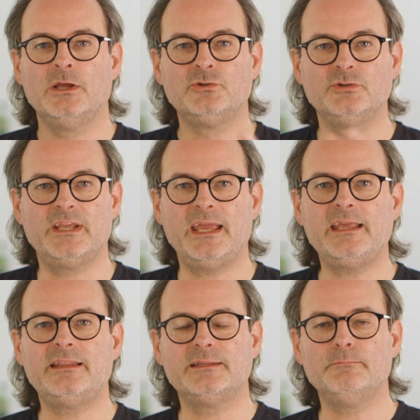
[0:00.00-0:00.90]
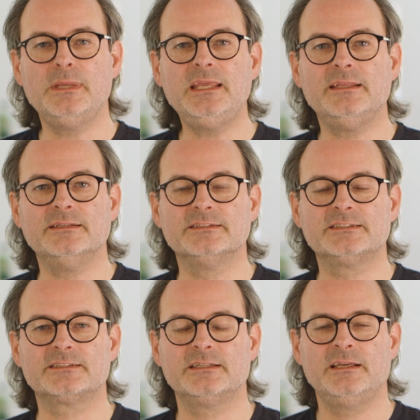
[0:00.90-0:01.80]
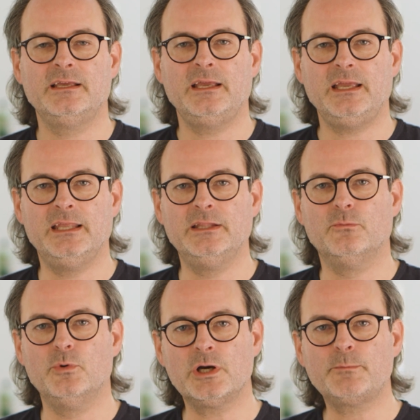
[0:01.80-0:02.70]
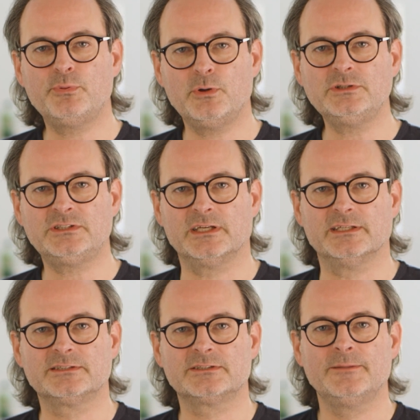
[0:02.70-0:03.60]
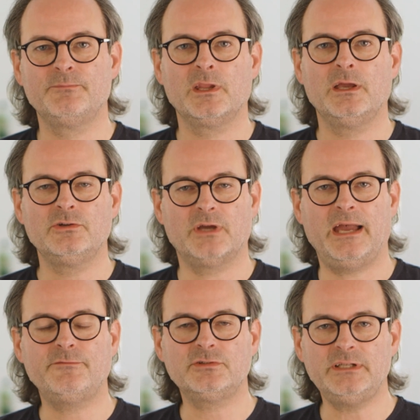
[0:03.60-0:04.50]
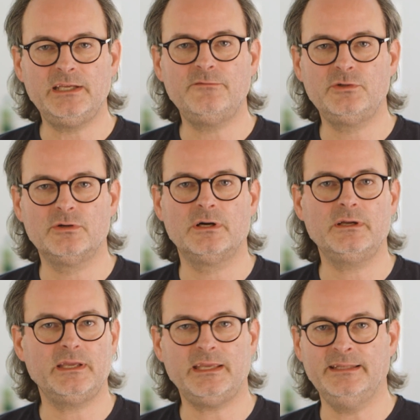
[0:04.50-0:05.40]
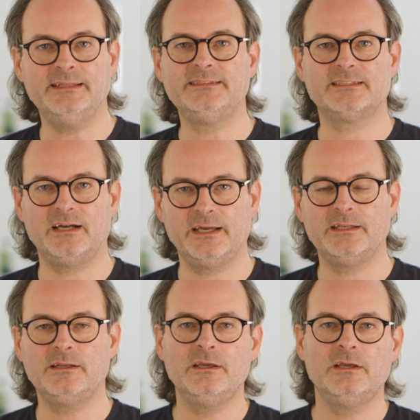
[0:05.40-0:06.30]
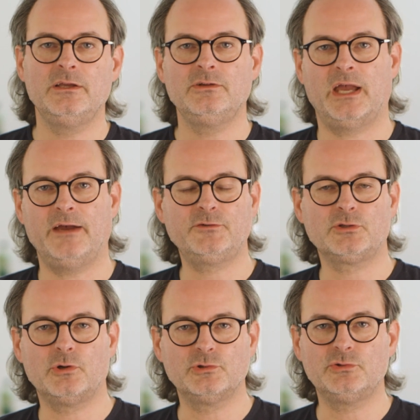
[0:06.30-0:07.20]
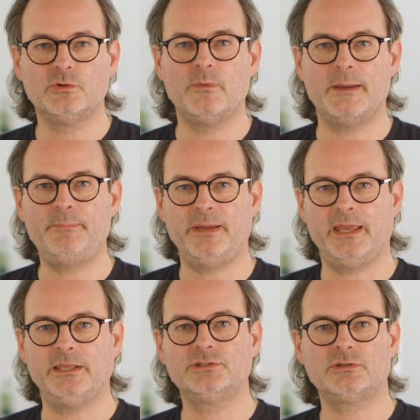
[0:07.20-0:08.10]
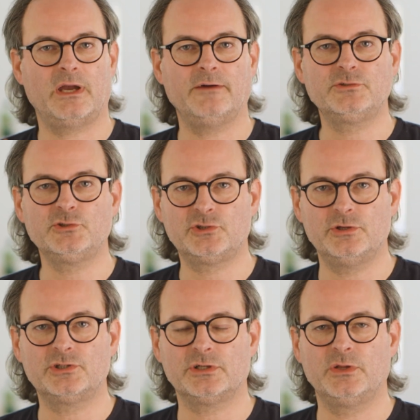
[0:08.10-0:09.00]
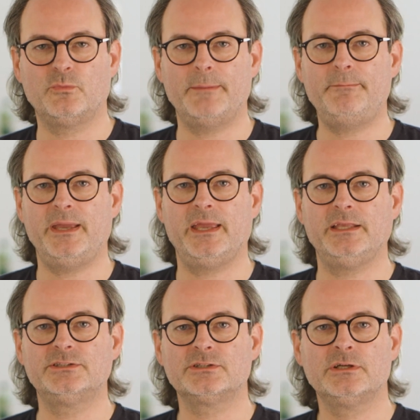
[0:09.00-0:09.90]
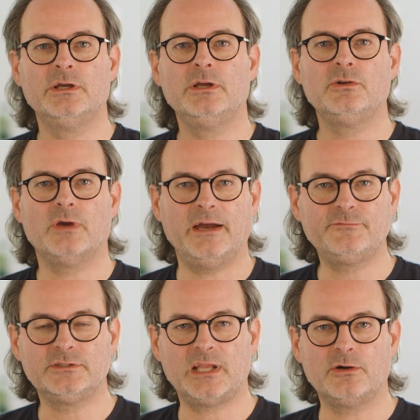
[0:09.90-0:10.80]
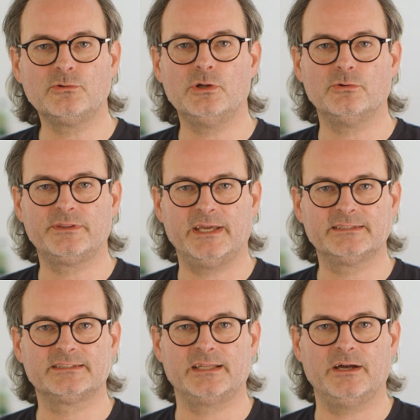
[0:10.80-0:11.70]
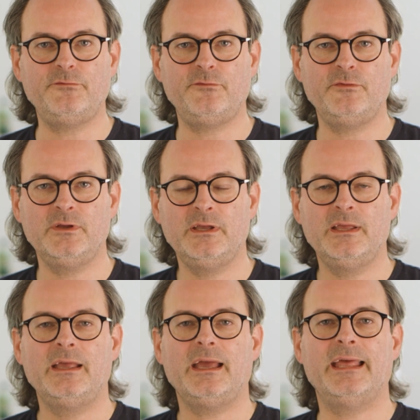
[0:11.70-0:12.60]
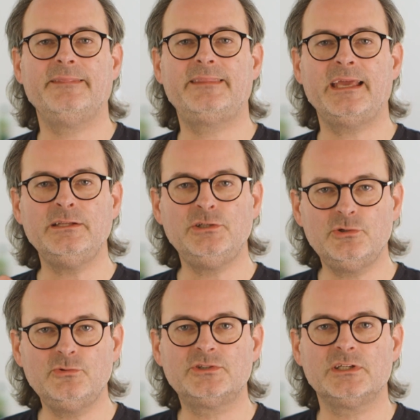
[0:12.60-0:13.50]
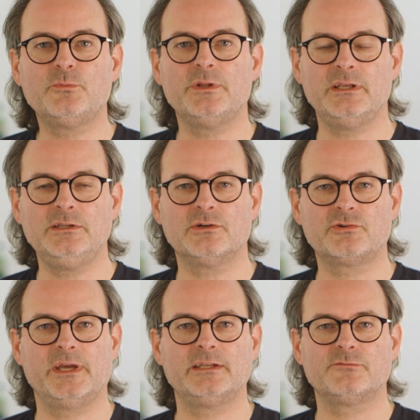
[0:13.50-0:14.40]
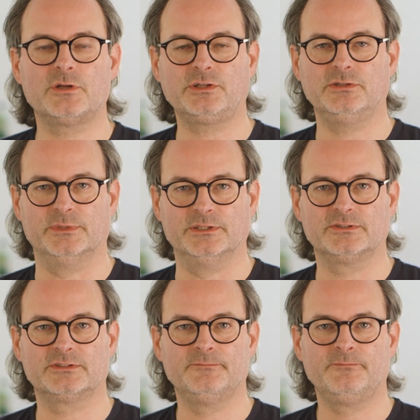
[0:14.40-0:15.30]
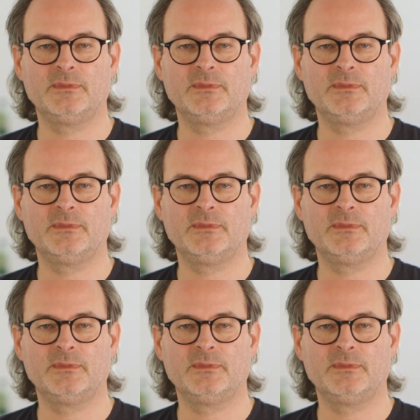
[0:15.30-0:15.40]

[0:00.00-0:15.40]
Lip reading: Today that means in the work process, you have to leave your InDesign, you have to go to a web page, you have to search on the web page, you have to download that stuff and then use it within your creative documents.